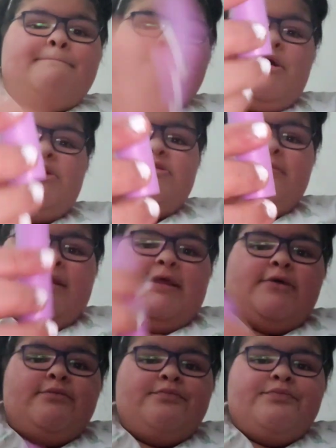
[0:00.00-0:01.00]

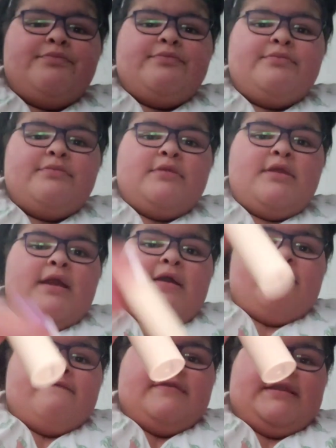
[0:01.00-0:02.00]
marshmallow,
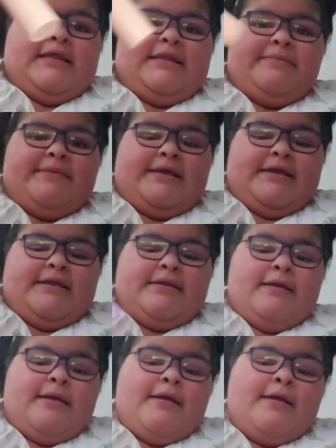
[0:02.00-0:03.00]
vanilla
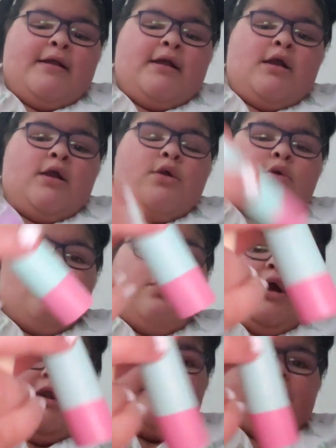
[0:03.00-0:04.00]
bean,
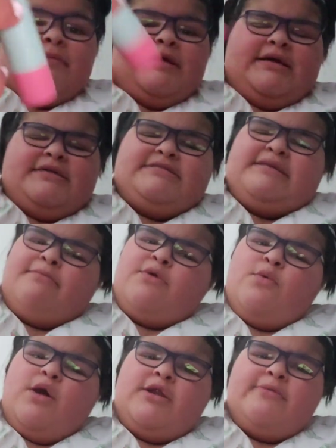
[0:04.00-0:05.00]
water, uh,
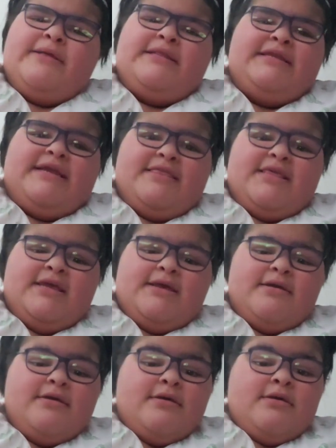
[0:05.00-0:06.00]
summer watermelon, I think,
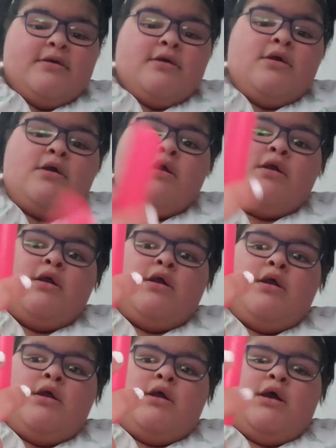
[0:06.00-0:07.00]

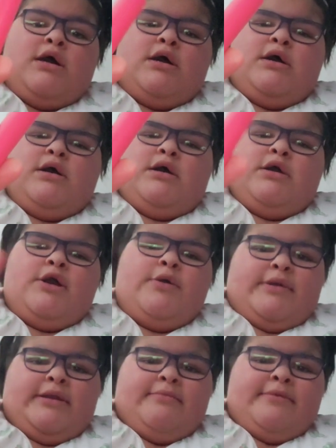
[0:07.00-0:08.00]
uh,
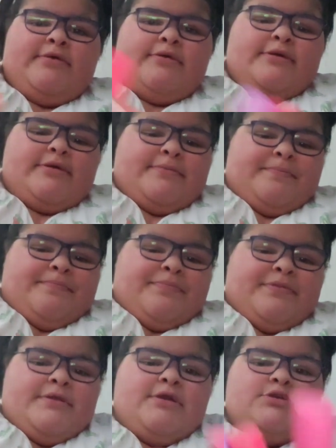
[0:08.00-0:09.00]
coconut milk,
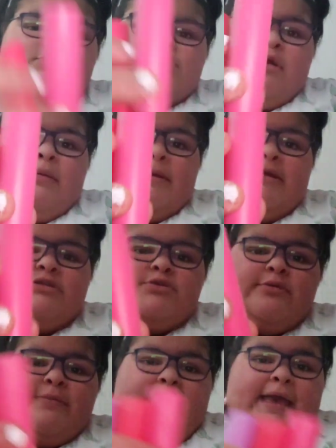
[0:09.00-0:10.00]
strawberry
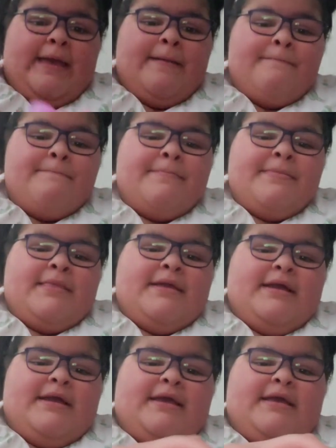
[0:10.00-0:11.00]
sorbet,
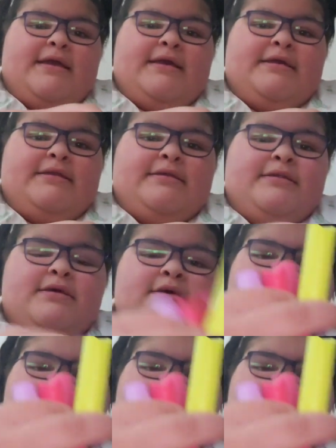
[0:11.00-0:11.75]
and